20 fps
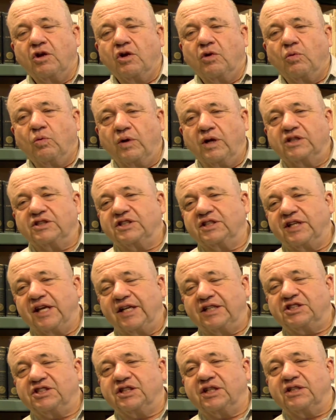What is a
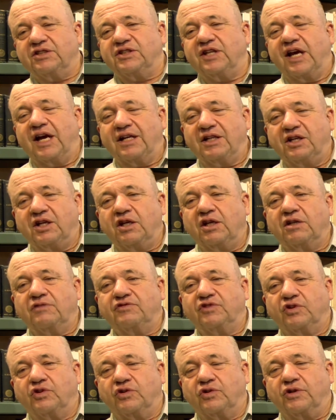nation? It's the idea of
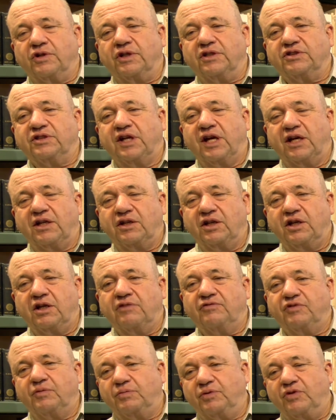the good. It's the idea
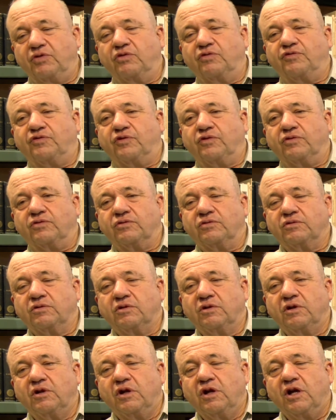of the beautiful.
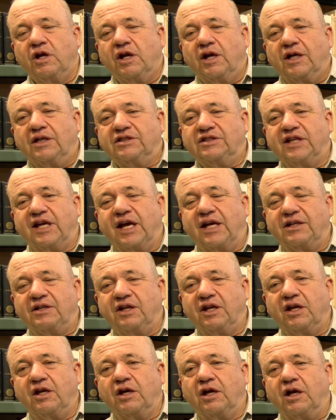It's the
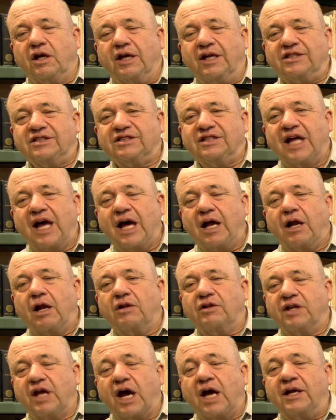idea. It's
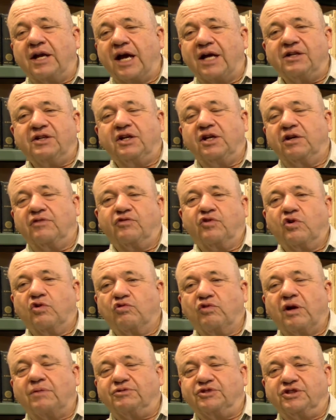not an idea of
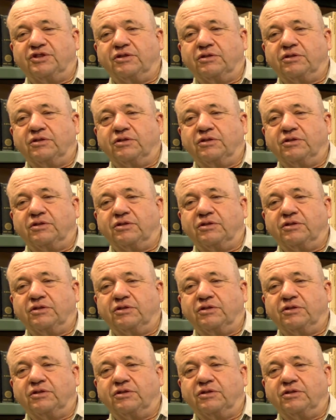corruption.